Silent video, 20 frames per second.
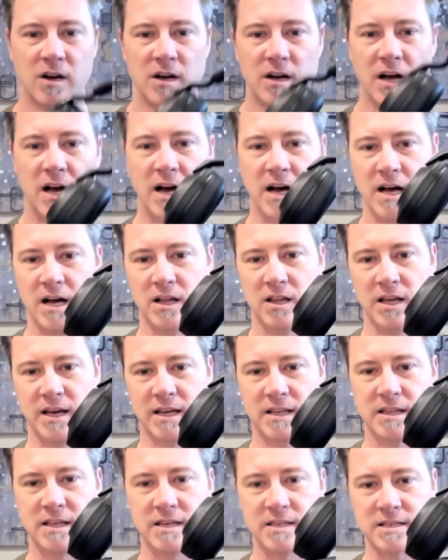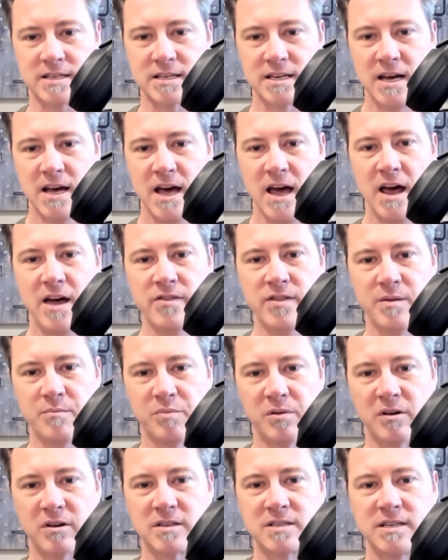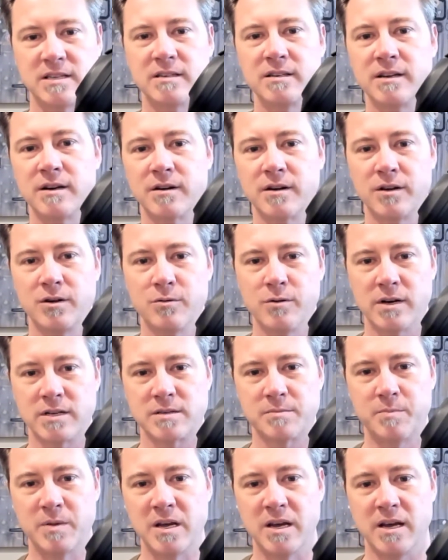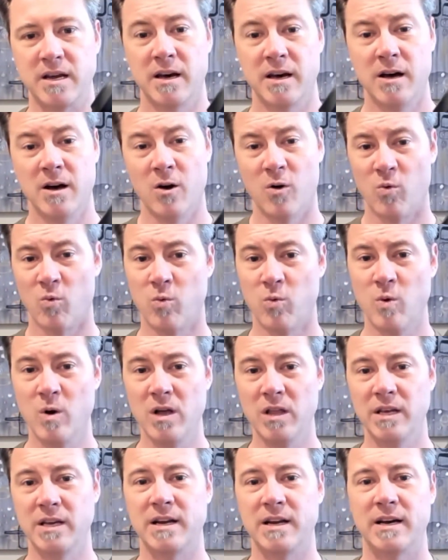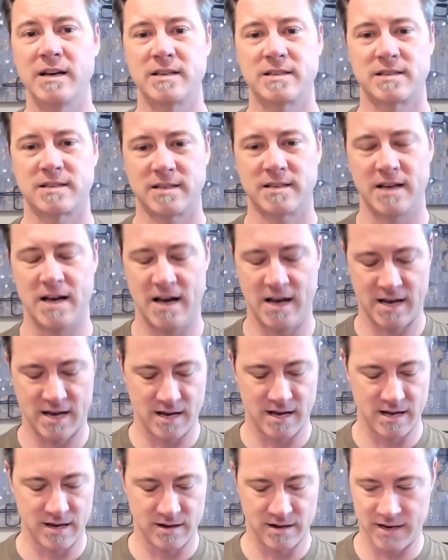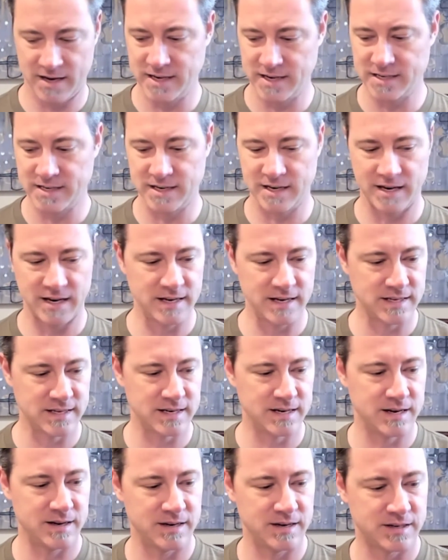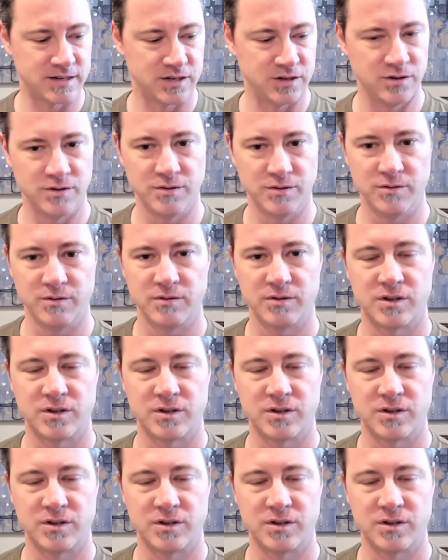like this and then plugs into your USB. Really nice, easy to